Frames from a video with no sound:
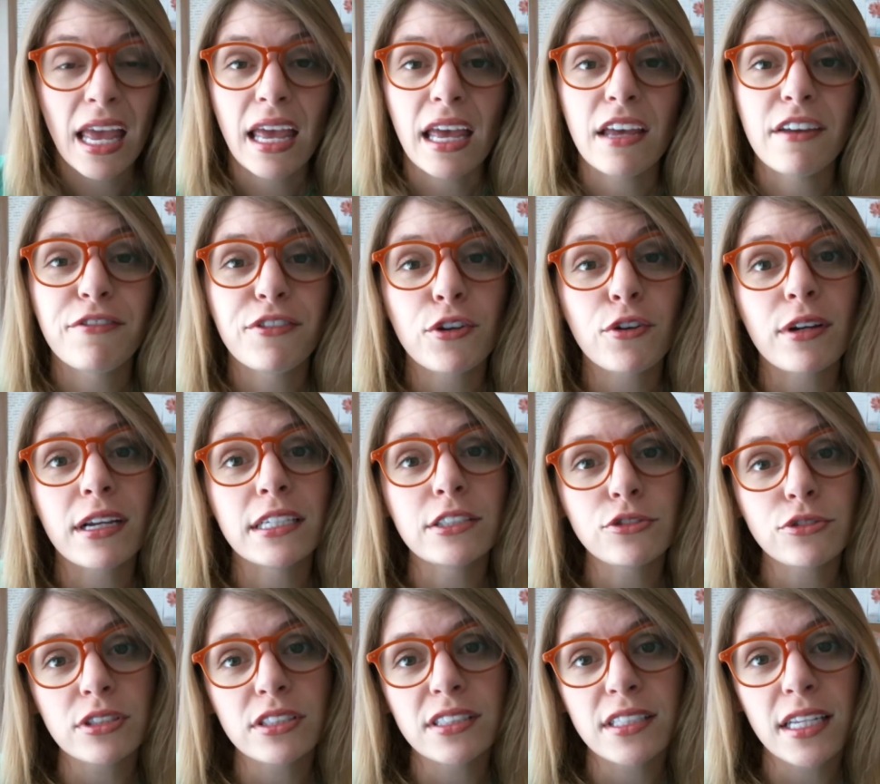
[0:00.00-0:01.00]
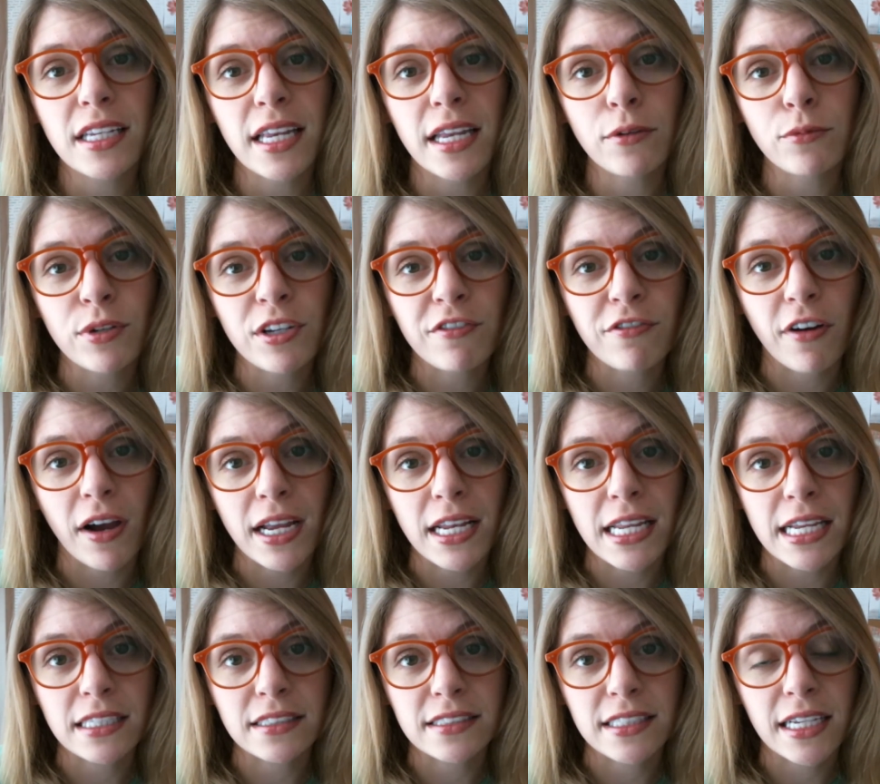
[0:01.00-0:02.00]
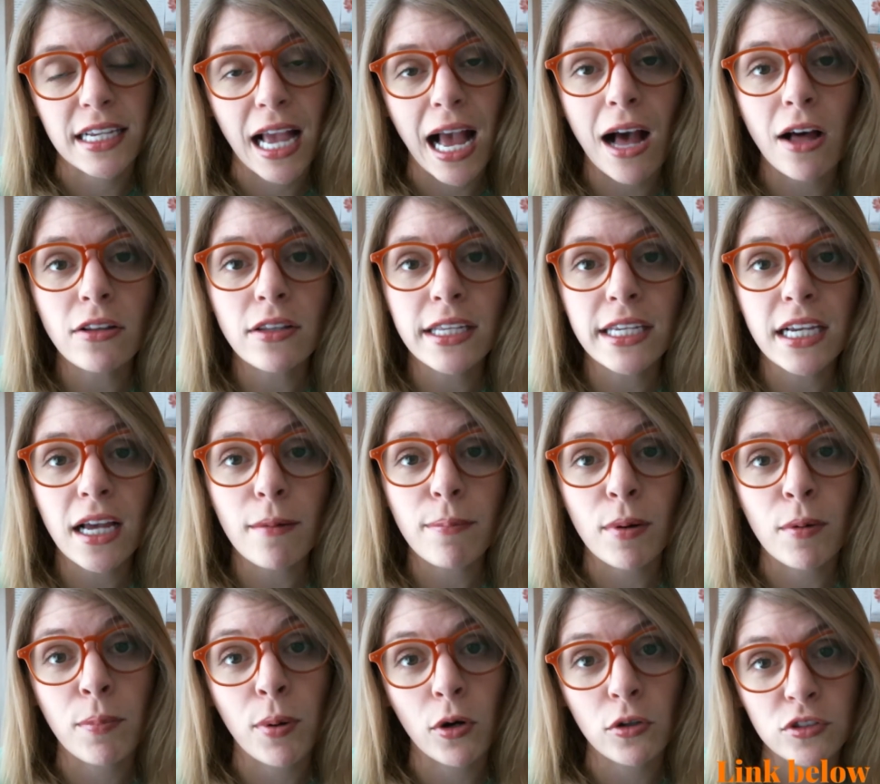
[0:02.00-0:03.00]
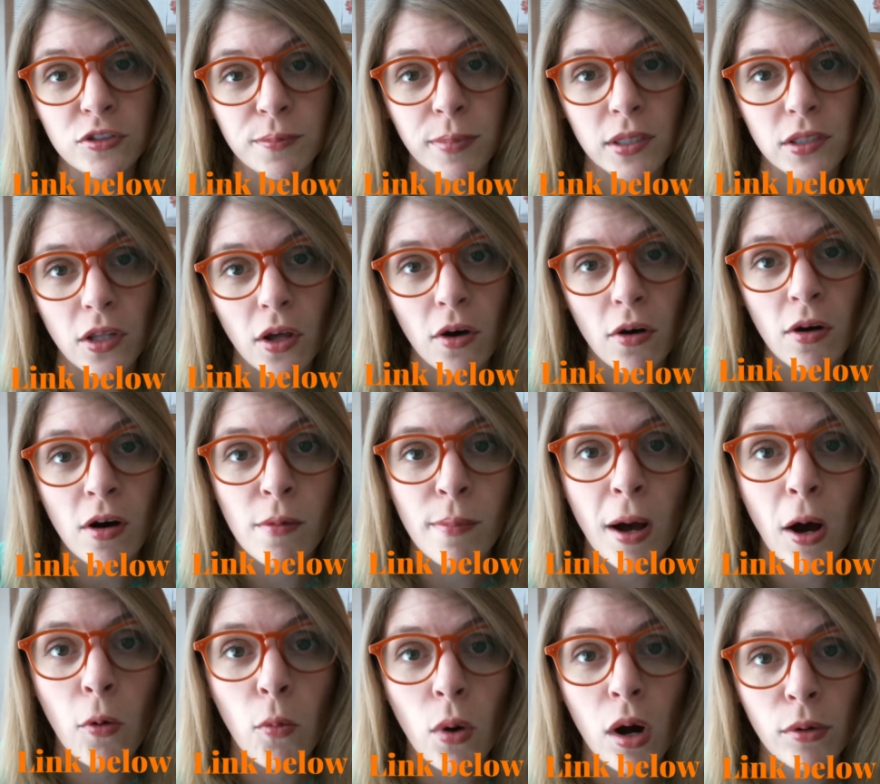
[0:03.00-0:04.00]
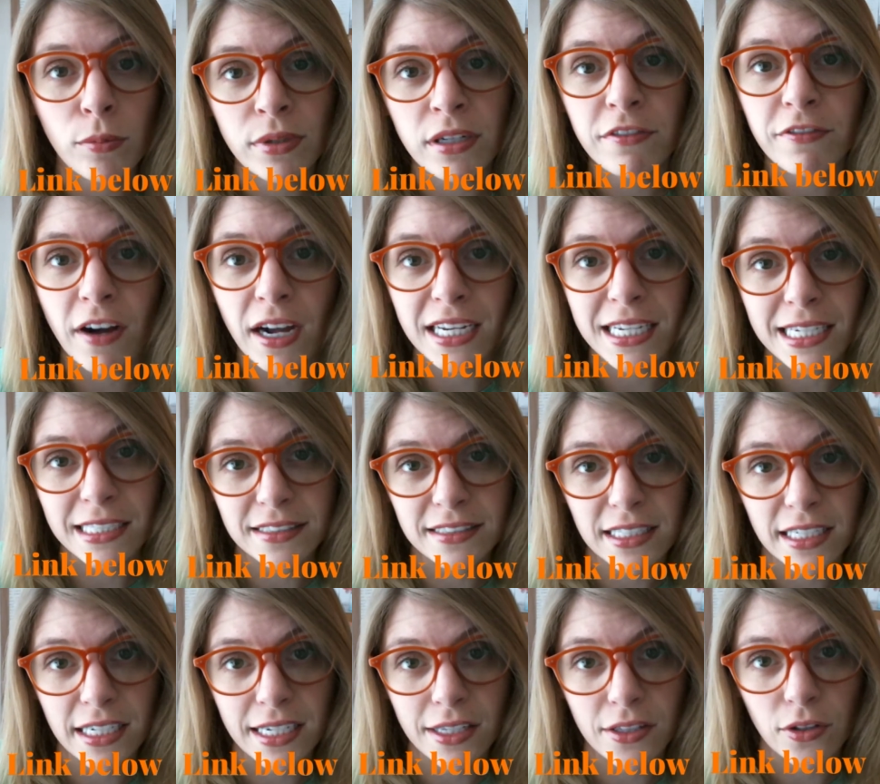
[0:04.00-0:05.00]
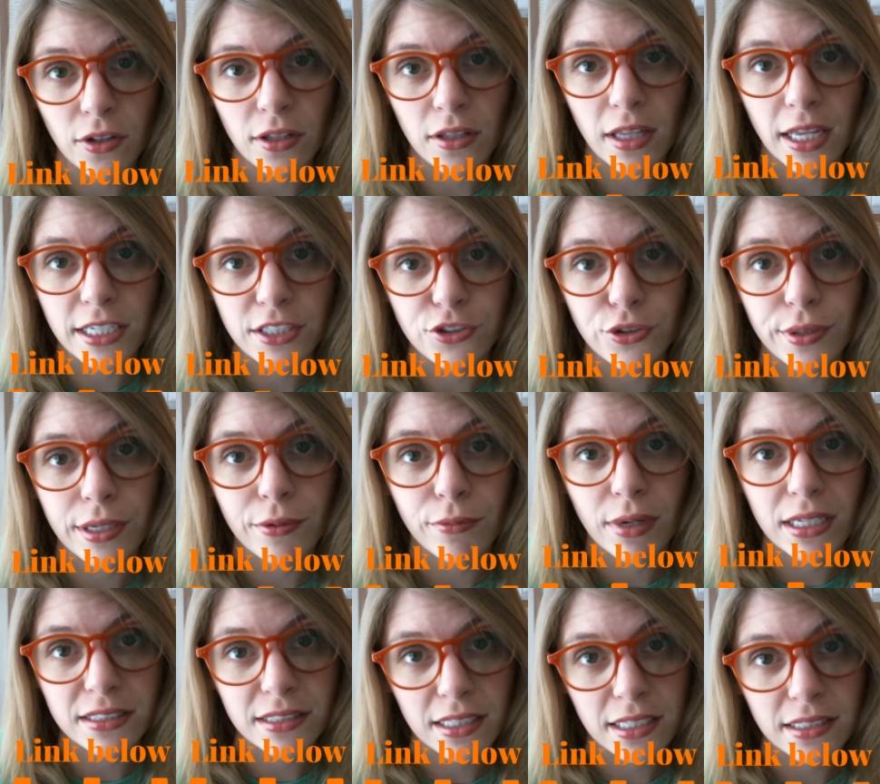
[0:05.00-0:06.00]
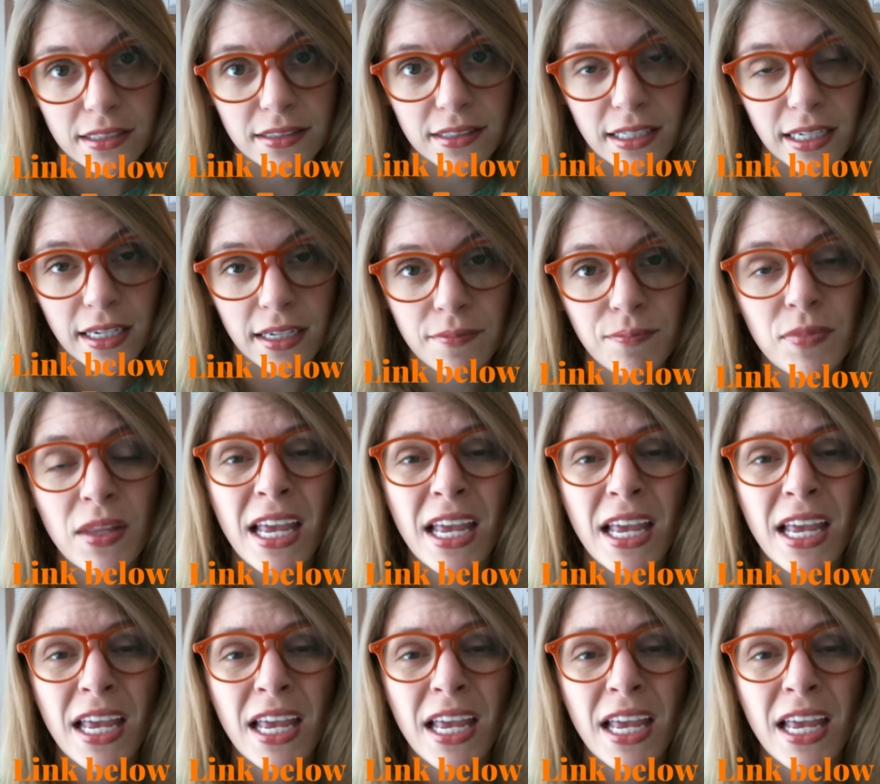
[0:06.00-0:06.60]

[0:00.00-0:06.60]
If you're interested in refinancing, I'll link up a post below about what refinancing can look like during residency.